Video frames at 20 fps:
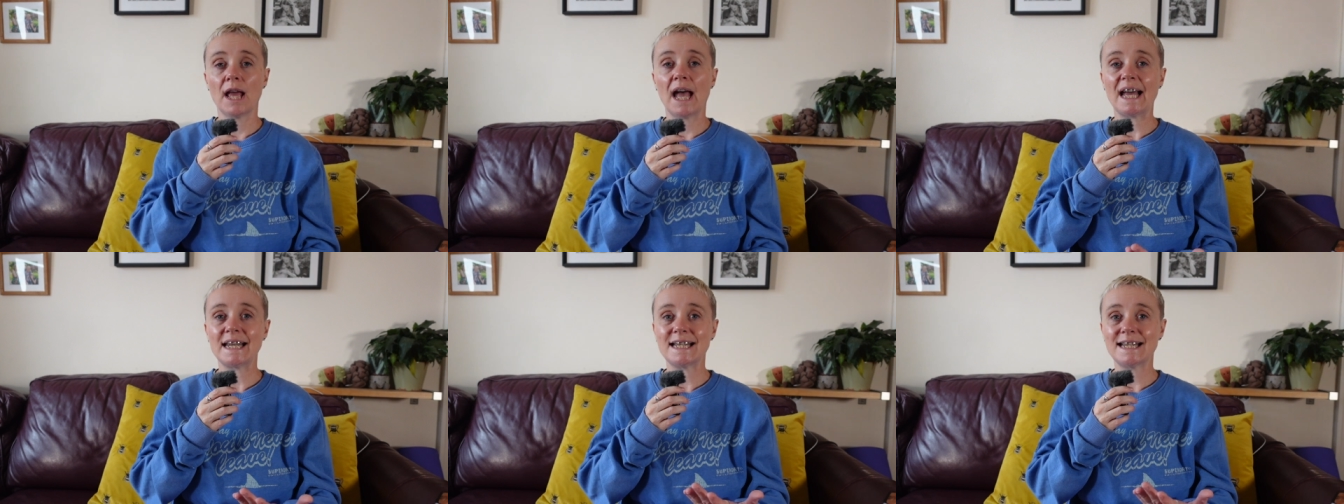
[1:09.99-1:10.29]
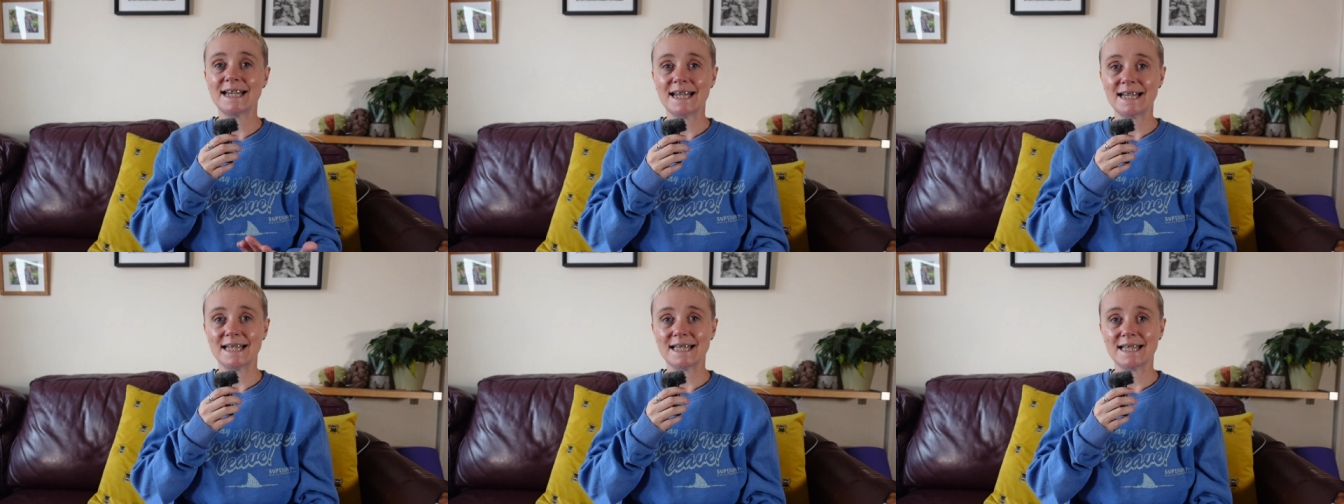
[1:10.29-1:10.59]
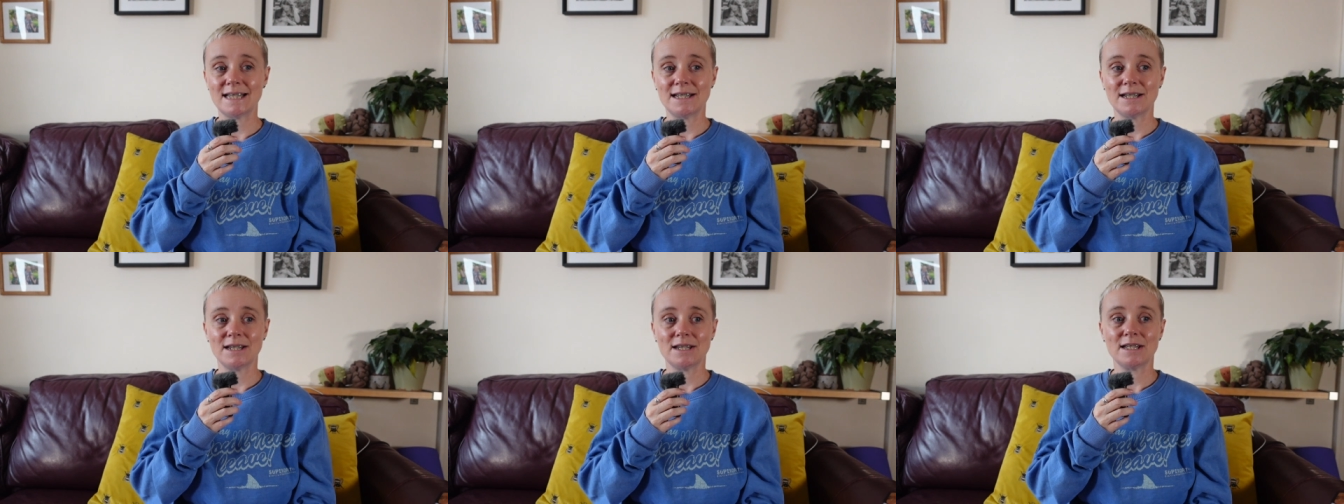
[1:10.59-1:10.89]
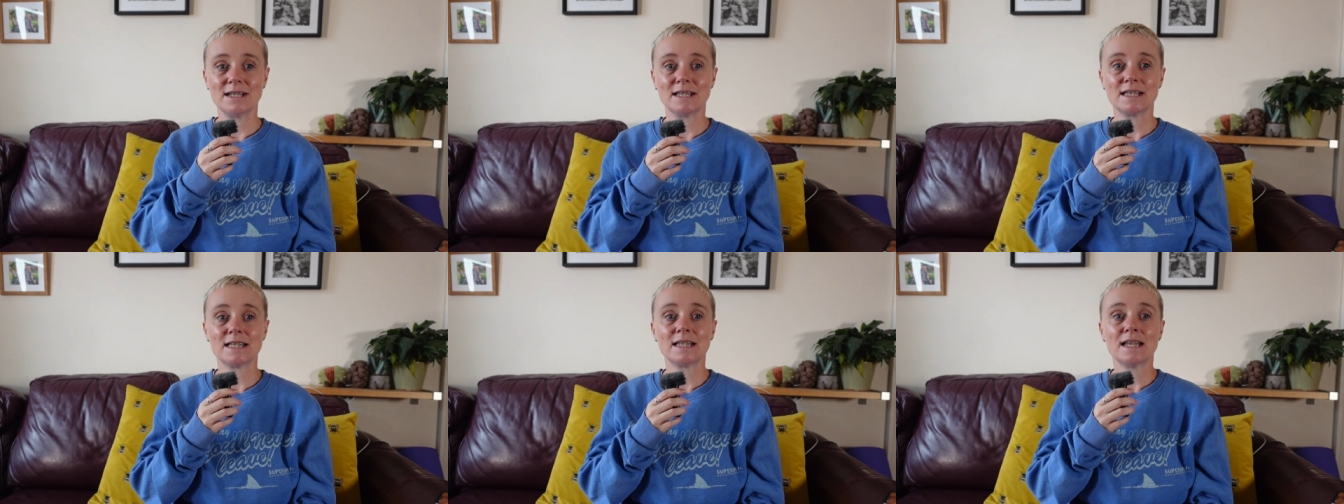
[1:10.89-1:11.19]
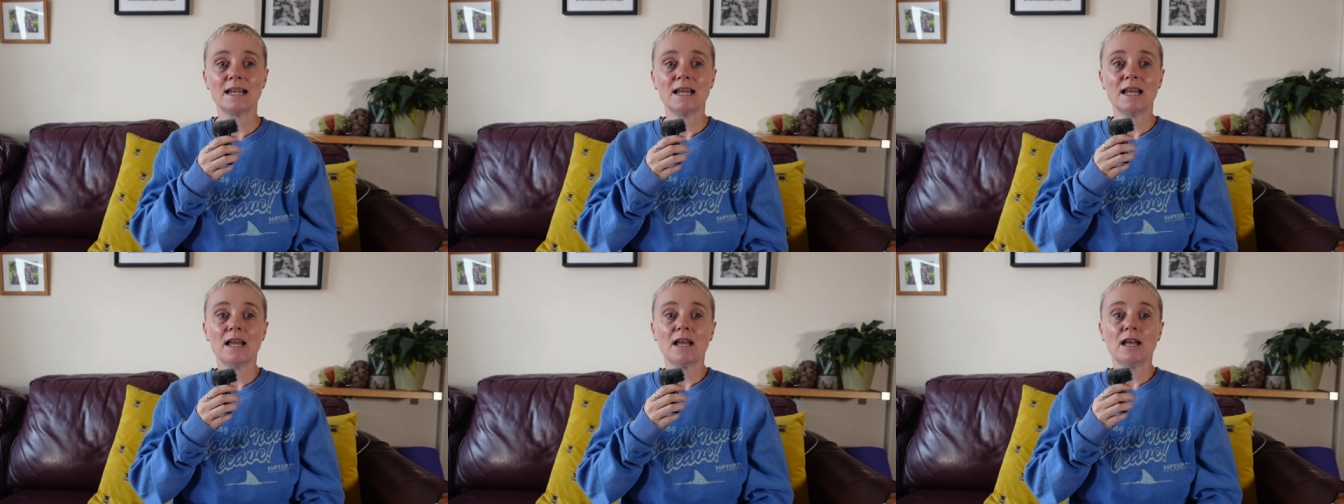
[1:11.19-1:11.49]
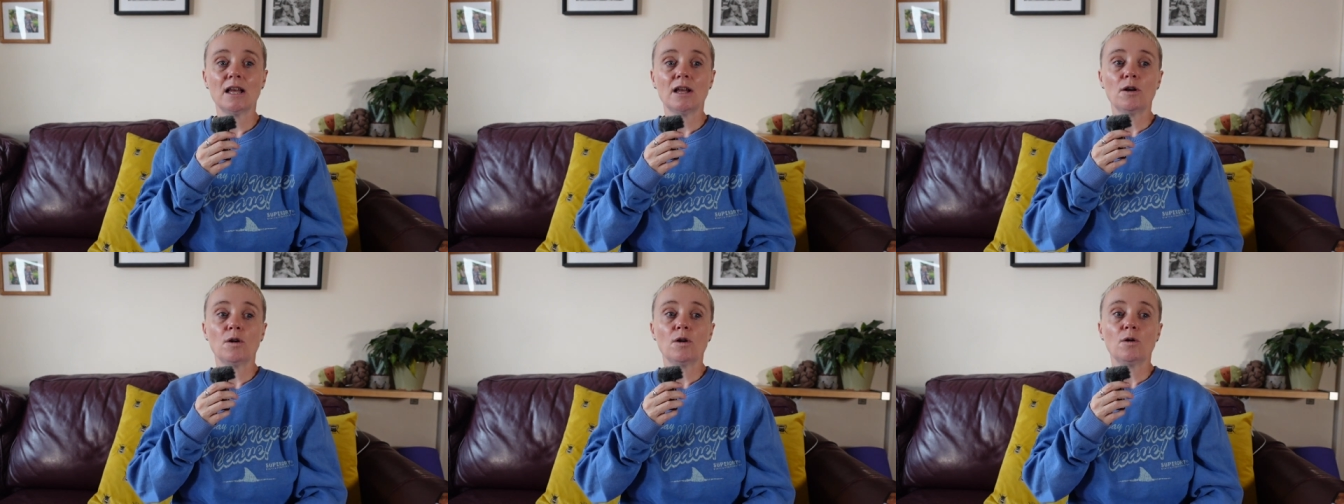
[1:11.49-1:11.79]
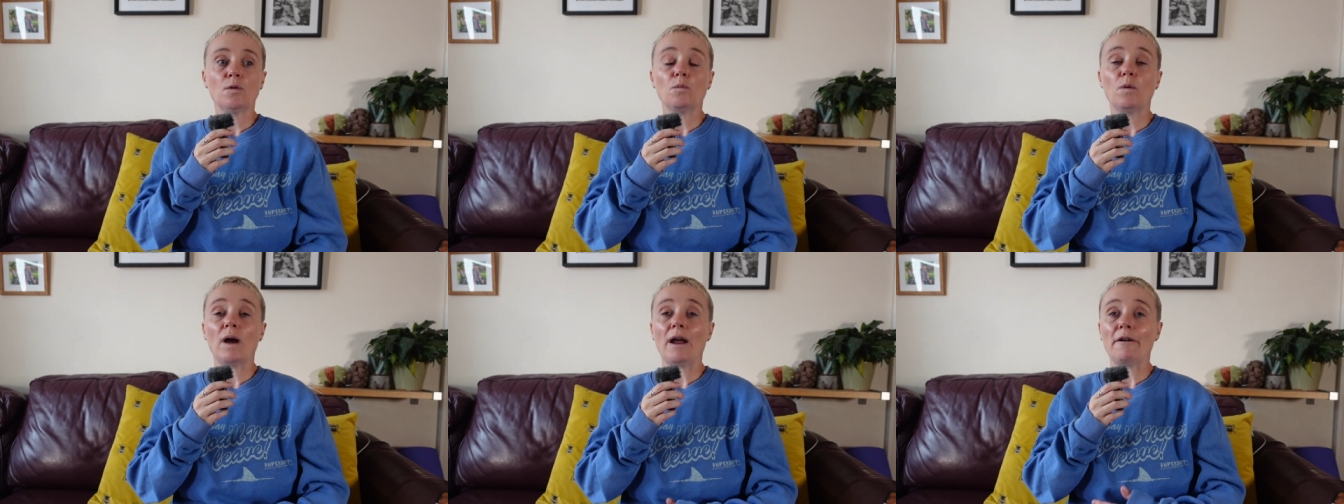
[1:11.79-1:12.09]
had an incident
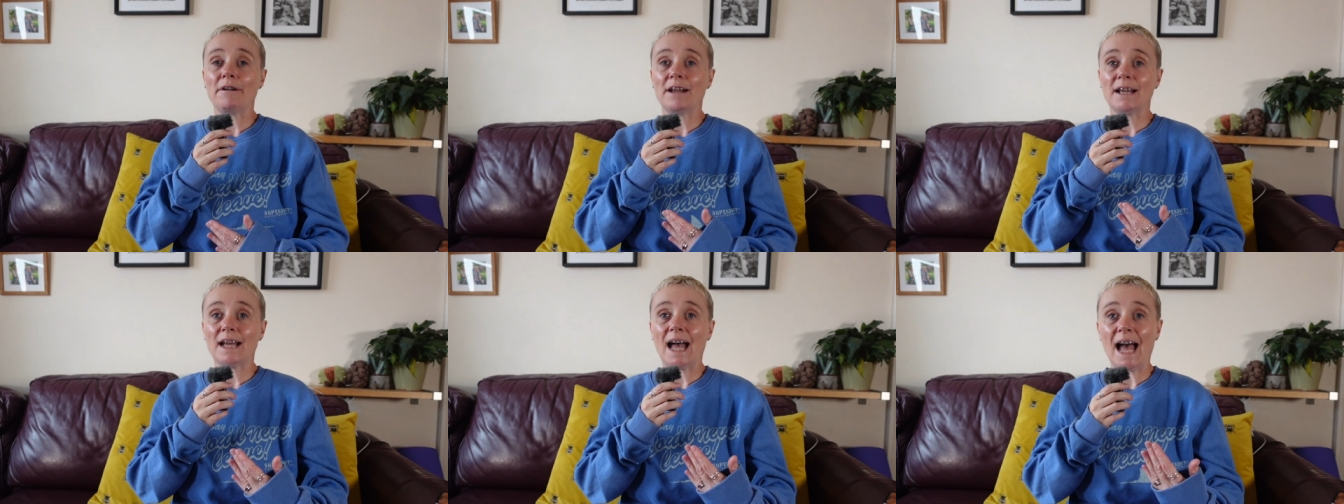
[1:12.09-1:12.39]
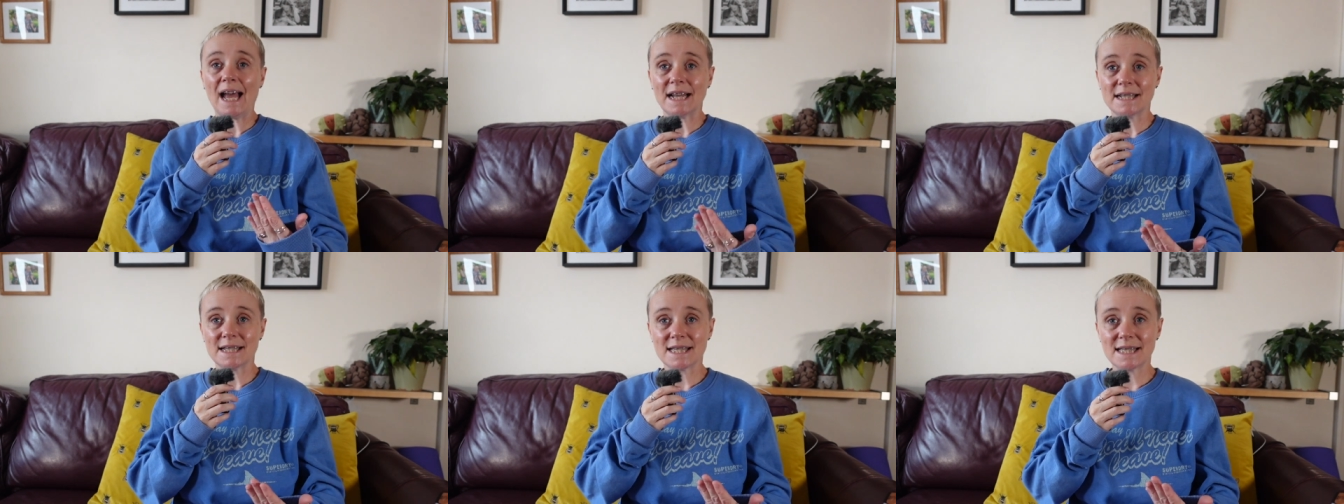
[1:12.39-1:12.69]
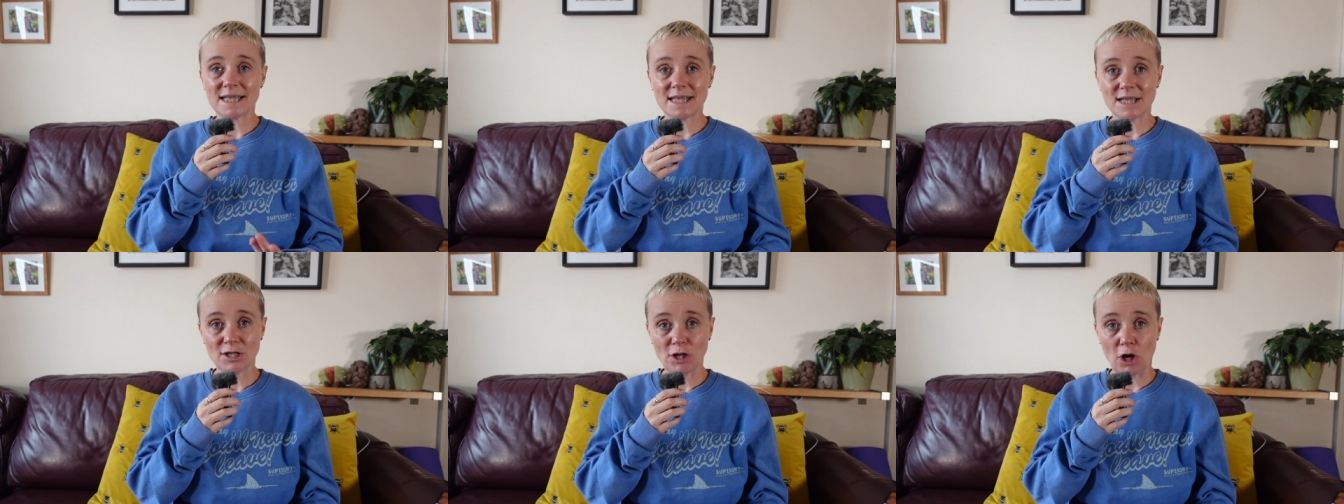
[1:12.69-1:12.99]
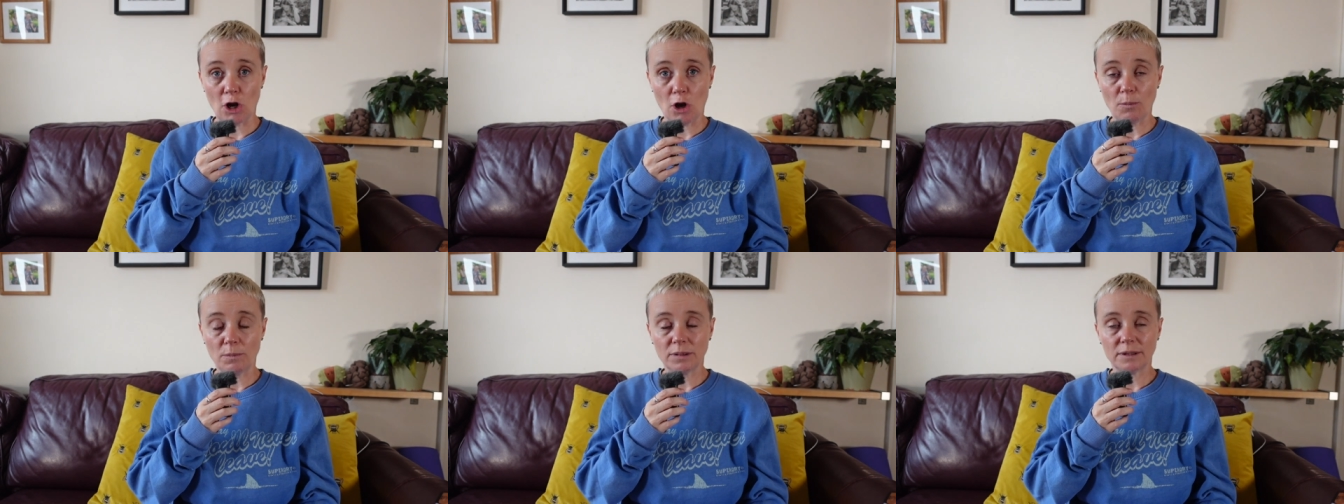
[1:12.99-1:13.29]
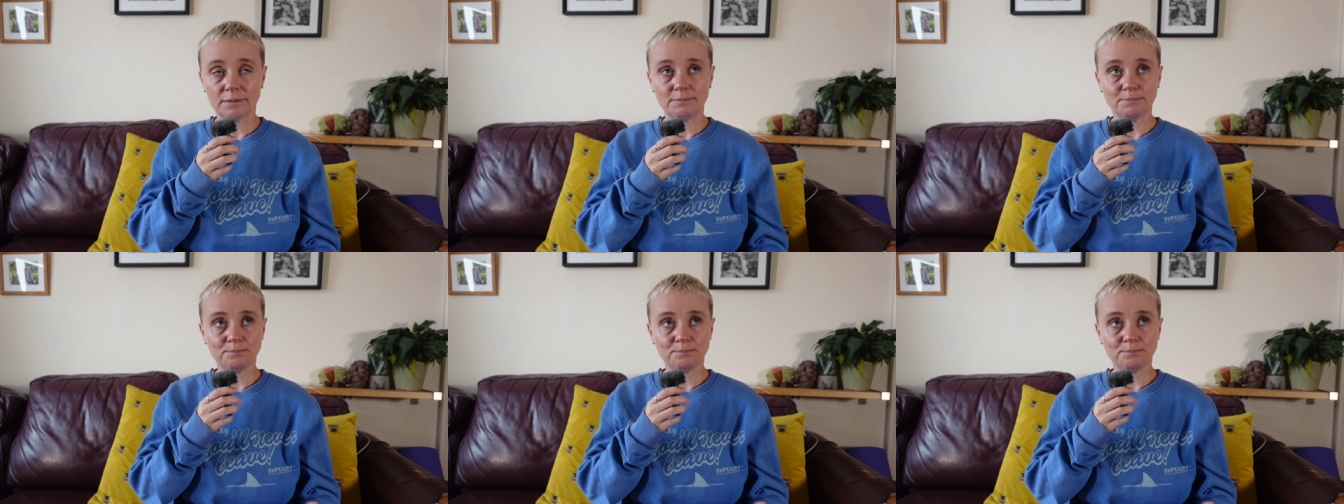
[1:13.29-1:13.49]
where it had to stop